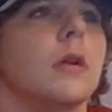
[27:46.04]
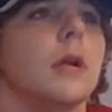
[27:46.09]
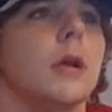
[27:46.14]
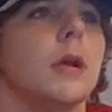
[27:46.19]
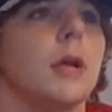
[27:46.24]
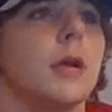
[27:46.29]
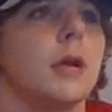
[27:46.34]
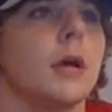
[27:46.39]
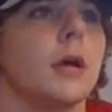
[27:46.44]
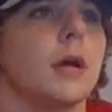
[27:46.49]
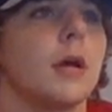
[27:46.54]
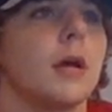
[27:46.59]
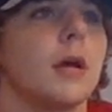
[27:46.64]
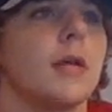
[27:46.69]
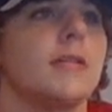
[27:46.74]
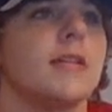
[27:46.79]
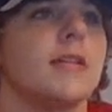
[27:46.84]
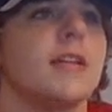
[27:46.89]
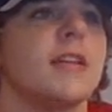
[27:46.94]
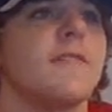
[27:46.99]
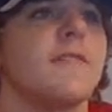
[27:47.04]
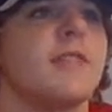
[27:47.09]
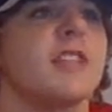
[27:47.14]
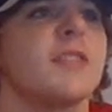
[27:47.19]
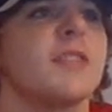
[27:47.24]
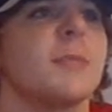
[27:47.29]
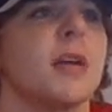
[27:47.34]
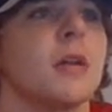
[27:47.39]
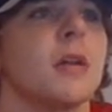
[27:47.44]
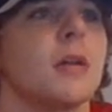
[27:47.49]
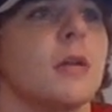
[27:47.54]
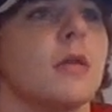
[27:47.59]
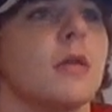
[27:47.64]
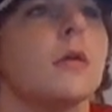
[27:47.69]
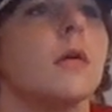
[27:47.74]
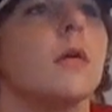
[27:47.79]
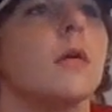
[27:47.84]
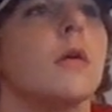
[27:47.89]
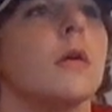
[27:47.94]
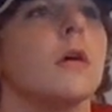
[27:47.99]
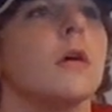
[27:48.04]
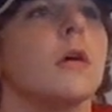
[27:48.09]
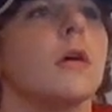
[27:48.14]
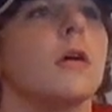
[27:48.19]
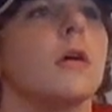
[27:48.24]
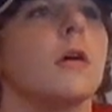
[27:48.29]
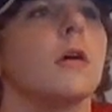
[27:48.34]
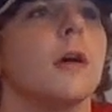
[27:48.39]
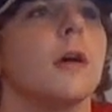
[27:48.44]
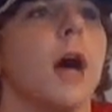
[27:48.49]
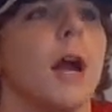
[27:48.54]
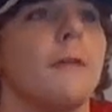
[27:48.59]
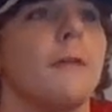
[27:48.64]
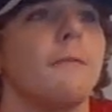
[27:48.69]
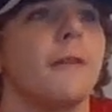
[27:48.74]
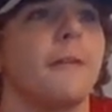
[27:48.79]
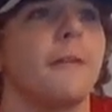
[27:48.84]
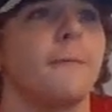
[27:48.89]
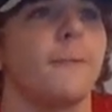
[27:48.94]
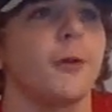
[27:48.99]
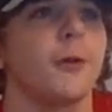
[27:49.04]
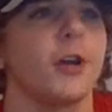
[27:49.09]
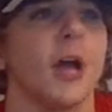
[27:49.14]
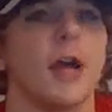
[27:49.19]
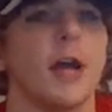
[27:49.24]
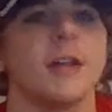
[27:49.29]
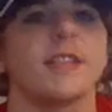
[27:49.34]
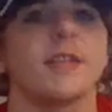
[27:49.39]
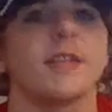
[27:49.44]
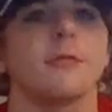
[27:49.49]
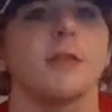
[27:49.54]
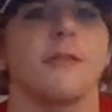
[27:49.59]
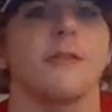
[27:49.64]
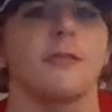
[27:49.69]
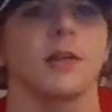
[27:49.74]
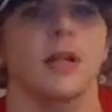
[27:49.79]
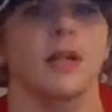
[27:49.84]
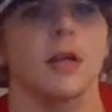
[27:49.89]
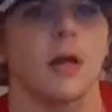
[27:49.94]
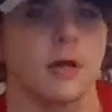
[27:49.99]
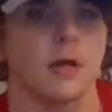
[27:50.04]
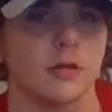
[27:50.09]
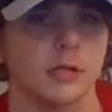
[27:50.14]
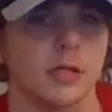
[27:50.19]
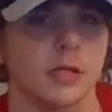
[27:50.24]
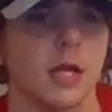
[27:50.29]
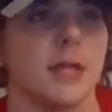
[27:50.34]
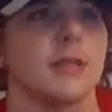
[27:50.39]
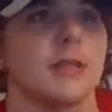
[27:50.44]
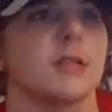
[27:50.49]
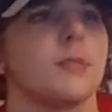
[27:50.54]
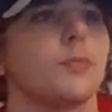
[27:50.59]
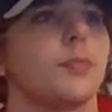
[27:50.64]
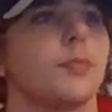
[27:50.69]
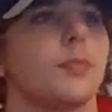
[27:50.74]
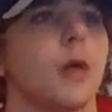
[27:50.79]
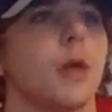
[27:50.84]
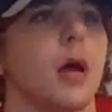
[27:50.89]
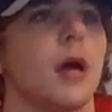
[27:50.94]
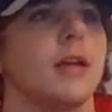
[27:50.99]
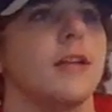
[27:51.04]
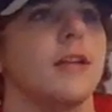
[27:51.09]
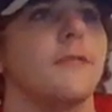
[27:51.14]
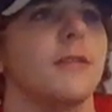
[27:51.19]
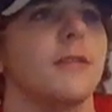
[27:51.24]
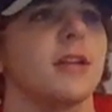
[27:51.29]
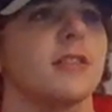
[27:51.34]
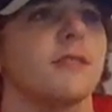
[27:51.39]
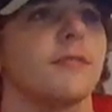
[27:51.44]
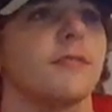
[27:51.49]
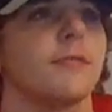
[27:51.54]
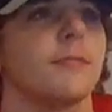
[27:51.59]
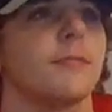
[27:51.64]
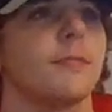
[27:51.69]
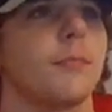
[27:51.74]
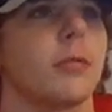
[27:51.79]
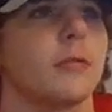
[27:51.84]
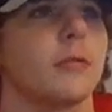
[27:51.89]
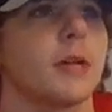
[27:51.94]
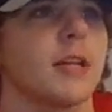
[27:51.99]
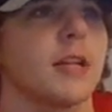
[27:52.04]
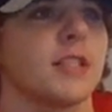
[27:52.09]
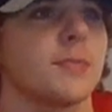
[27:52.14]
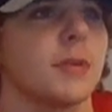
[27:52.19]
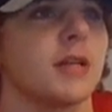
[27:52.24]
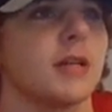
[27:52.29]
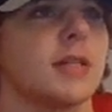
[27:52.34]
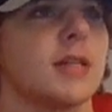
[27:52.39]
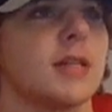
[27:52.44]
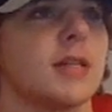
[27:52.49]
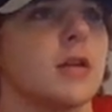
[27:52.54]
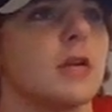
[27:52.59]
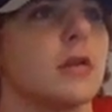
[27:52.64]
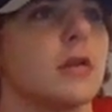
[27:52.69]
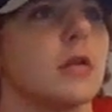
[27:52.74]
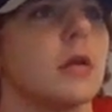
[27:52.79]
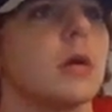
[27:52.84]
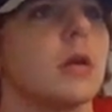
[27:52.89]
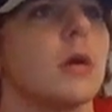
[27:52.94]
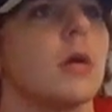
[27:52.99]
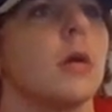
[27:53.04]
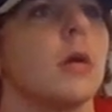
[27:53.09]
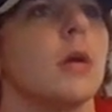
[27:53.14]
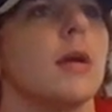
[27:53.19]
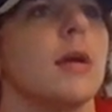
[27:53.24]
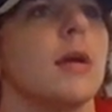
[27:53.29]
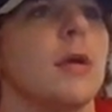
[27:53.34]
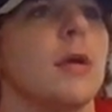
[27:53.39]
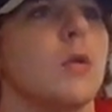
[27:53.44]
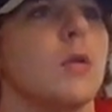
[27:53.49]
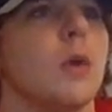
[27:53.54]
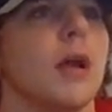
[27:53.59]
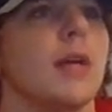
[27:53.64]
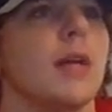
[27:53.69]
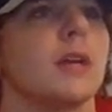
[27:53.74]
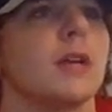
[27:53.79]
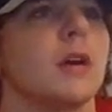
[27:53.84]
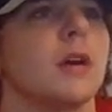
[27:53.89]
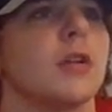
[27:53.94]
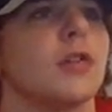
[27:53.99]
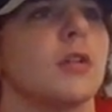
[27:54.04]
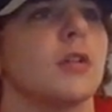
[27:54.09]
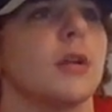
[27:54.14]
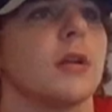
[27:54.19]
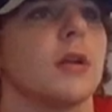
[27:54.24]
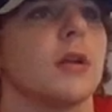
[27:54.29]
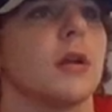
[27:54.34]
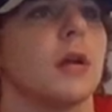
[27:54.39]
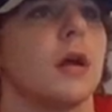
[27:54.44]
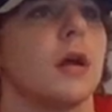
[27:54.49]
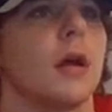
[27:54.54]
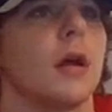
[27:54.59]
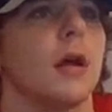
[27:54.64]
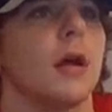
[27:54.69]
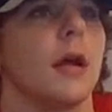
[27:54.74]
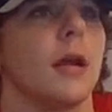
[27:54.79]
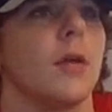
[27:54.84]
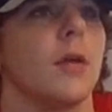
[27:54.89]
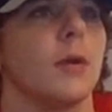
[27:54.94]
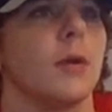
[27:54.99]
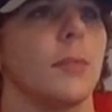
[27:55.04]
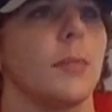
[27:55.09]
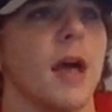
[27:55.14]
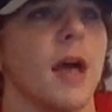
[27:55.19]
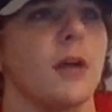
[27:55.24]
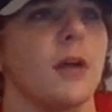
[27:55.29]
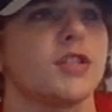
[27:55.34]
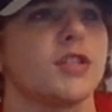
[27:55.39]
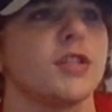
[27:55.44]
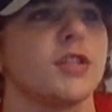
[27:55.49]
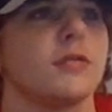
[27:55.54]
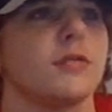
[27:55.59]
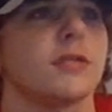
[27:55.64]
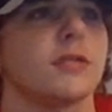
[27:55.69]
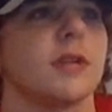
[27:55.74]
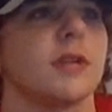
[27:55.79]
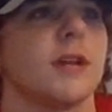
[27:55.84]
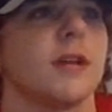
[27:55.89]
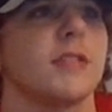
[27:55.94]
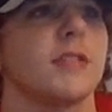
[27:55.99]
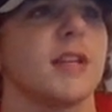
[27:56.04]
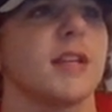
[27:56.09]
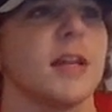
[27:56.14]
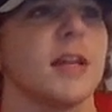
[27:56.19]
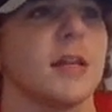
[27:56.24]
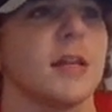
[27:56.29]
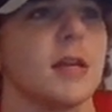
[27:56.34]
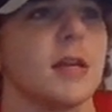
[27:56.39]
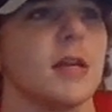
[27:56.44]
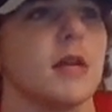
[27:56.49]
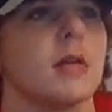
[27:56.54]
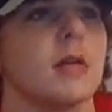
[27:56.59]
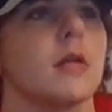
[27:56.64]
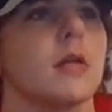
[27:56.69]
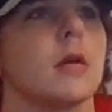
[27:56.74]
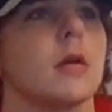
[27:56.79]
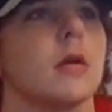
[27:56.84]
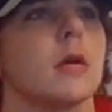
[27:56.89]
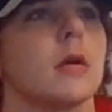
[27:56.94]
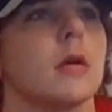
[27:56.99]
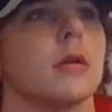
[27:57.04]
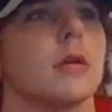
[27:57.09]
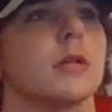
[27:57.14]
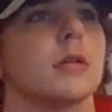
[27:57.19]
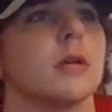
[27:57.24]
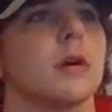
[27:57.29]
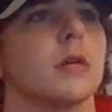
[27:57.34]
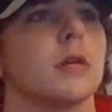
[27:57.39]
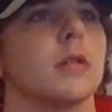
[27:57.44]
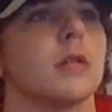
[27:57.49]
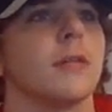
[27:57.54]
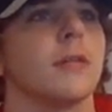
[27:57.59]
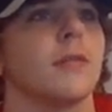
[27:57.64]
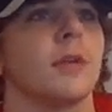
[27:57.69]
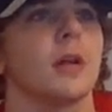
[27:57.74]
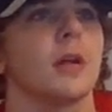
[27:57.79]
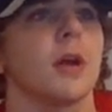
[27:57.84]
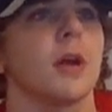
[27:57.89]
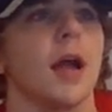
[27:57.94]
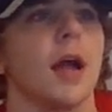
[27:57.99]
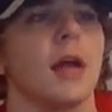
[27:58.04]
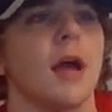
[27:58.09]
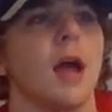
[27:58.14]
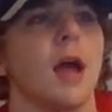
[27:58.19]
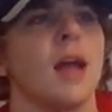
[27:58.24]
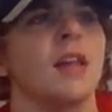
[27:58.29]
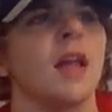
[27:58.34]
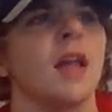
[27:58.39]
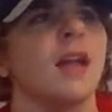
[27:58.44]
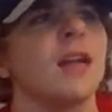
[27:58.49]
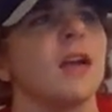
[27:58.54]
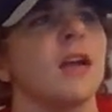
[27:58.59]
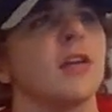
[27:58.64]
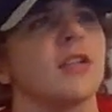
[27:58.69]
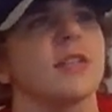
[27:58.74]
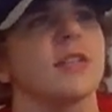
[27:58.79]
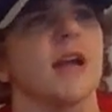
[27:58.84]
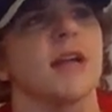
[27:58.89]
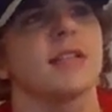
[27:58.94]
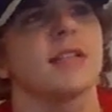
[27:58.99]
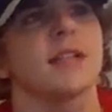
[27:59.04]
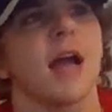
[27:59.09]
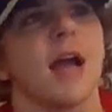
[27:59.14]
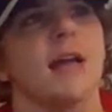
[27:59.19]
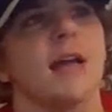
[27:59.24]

He is a defenseman. Height 5'9", so definitely an undersized defensive prospect here. He weighs 181 pounds, shoots left-handed. So definitely, I like undersized